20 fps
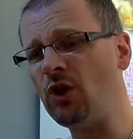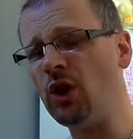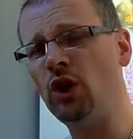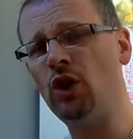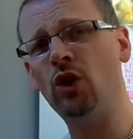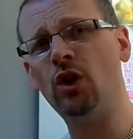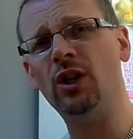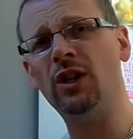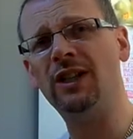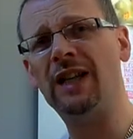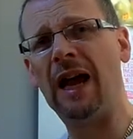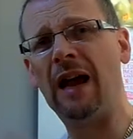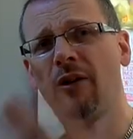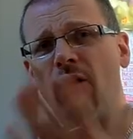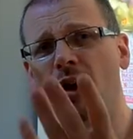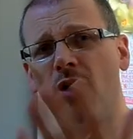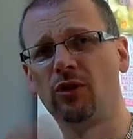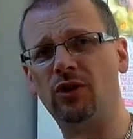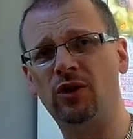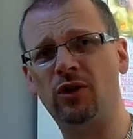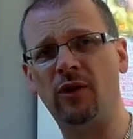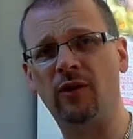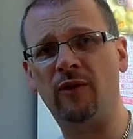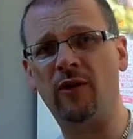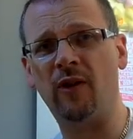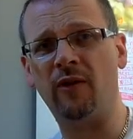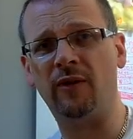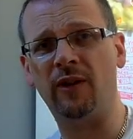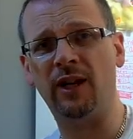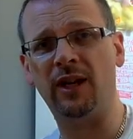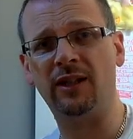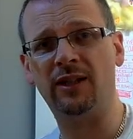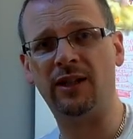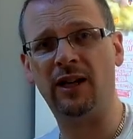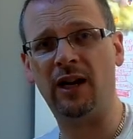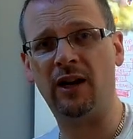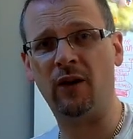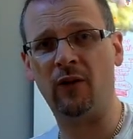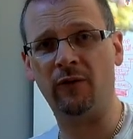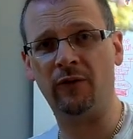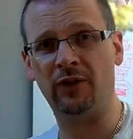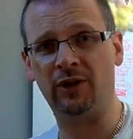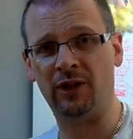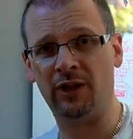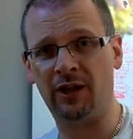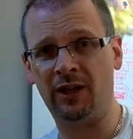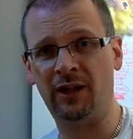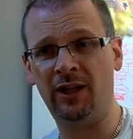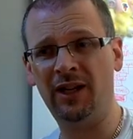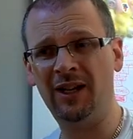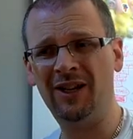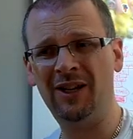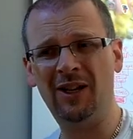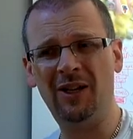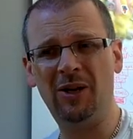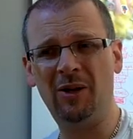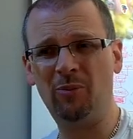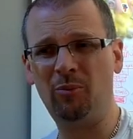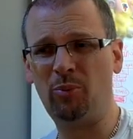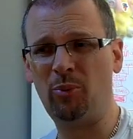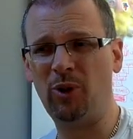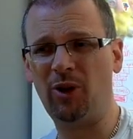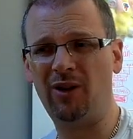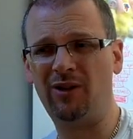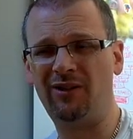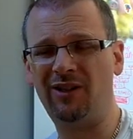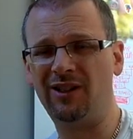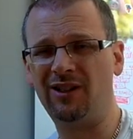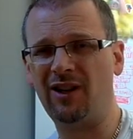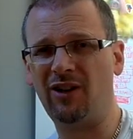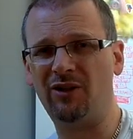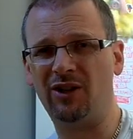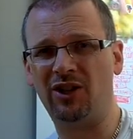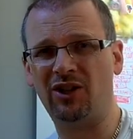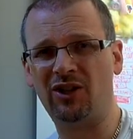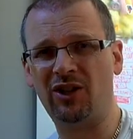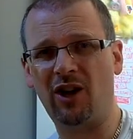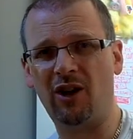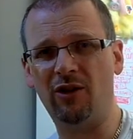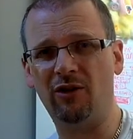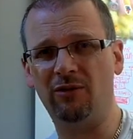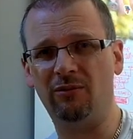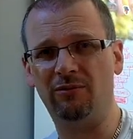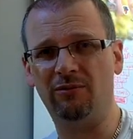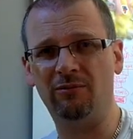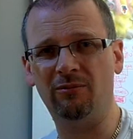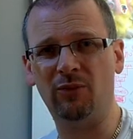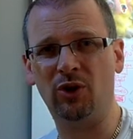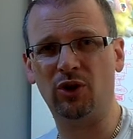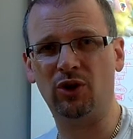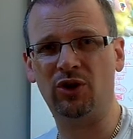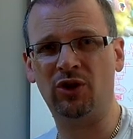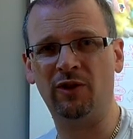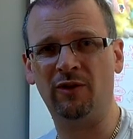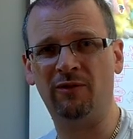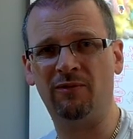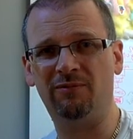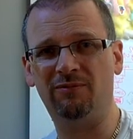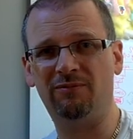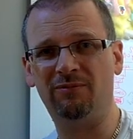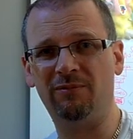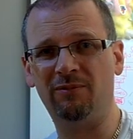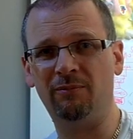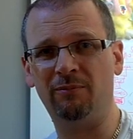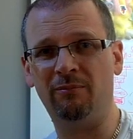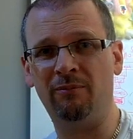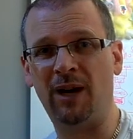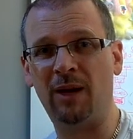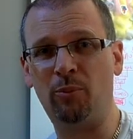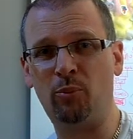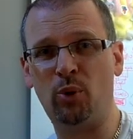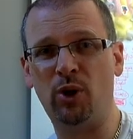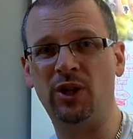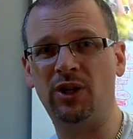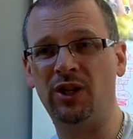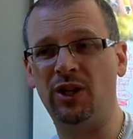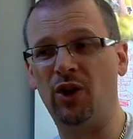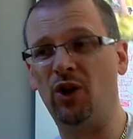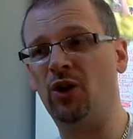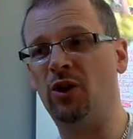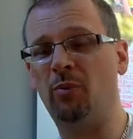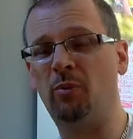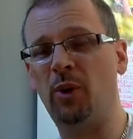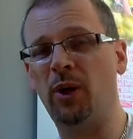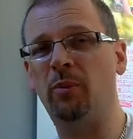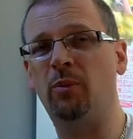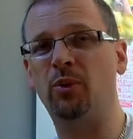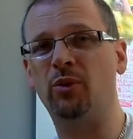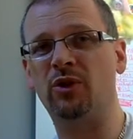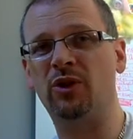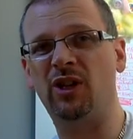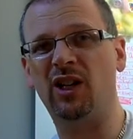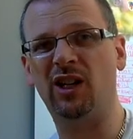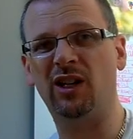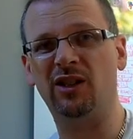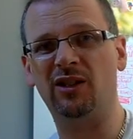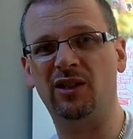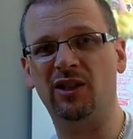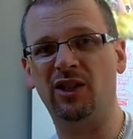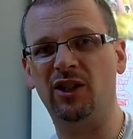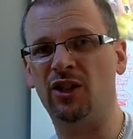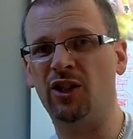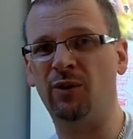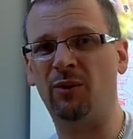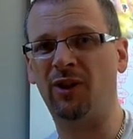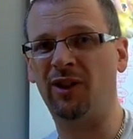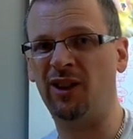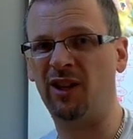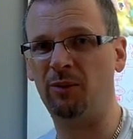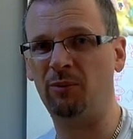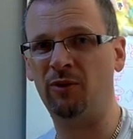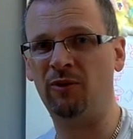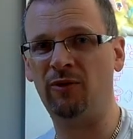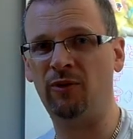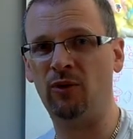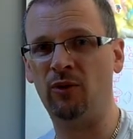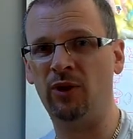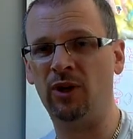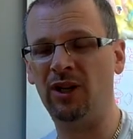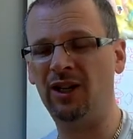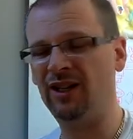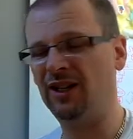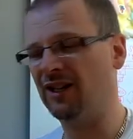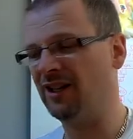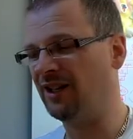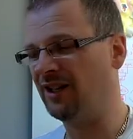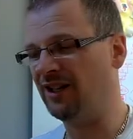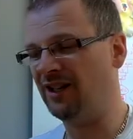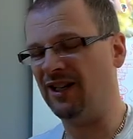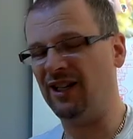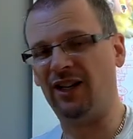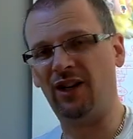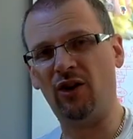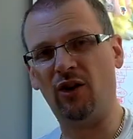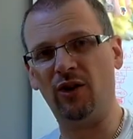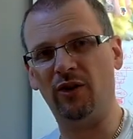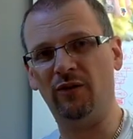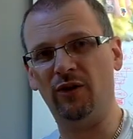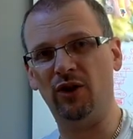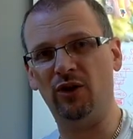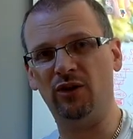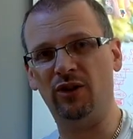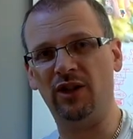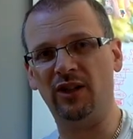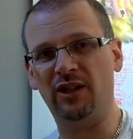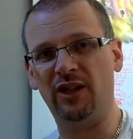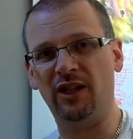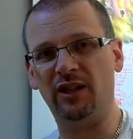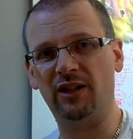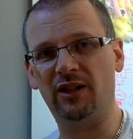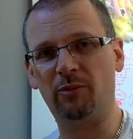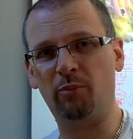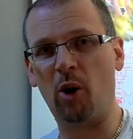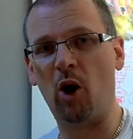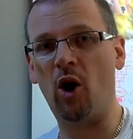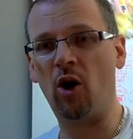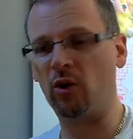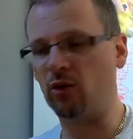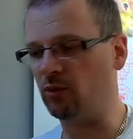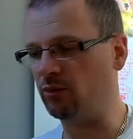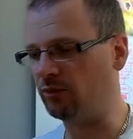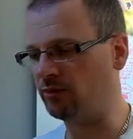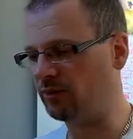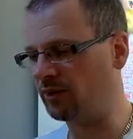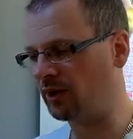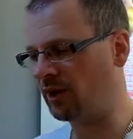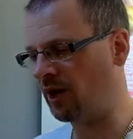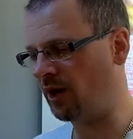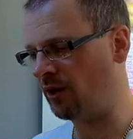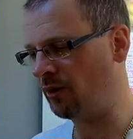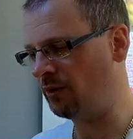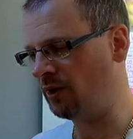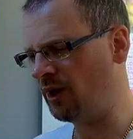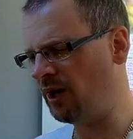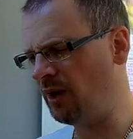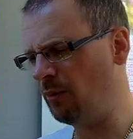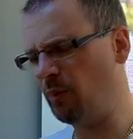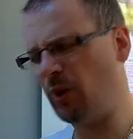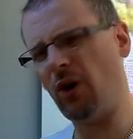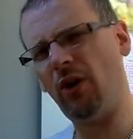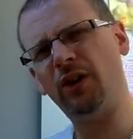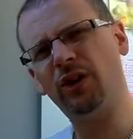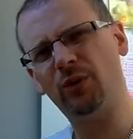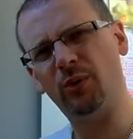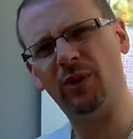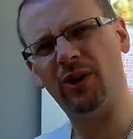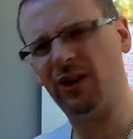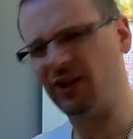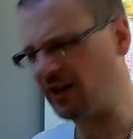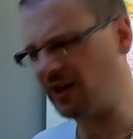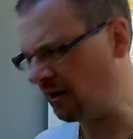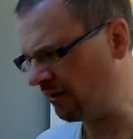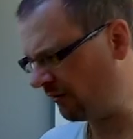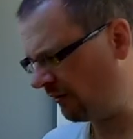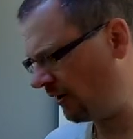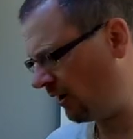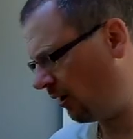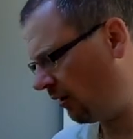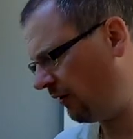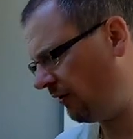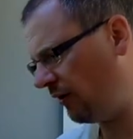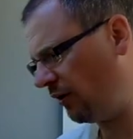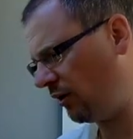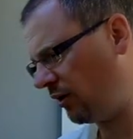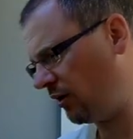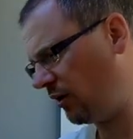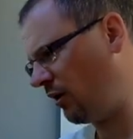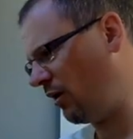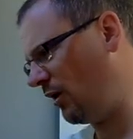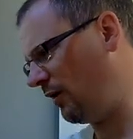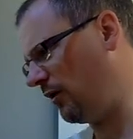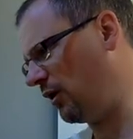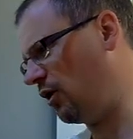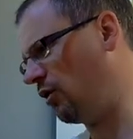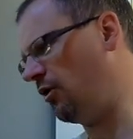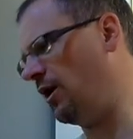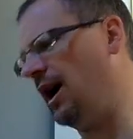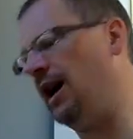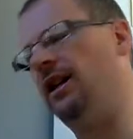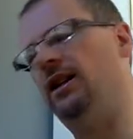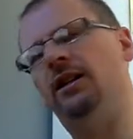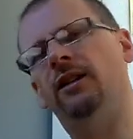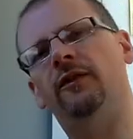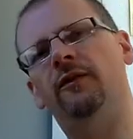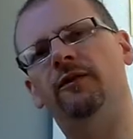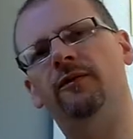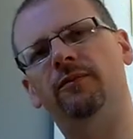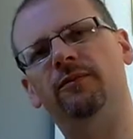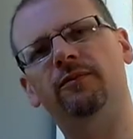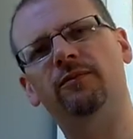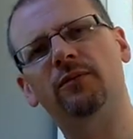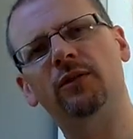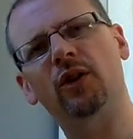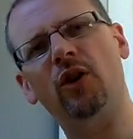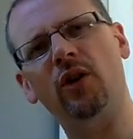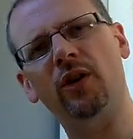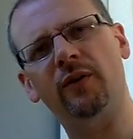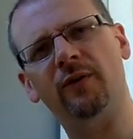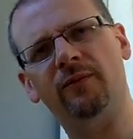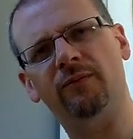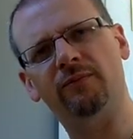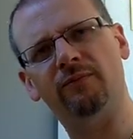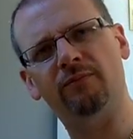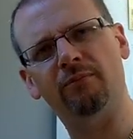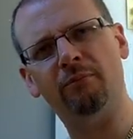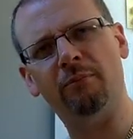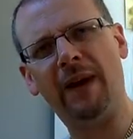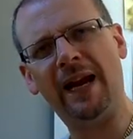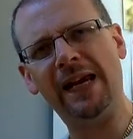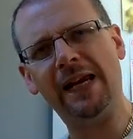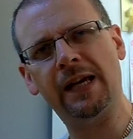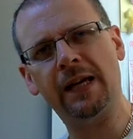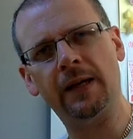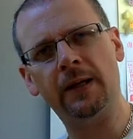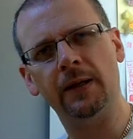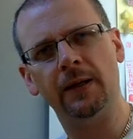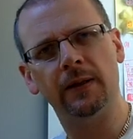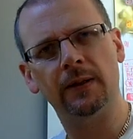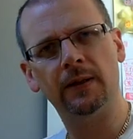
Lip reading: You can download stuff off the internet, obviously, but there's only so much of printing other people's things that you do, I think, before it kind of loses its sparkle. So be honest with yourself. If you're kind of a creative kind of maker,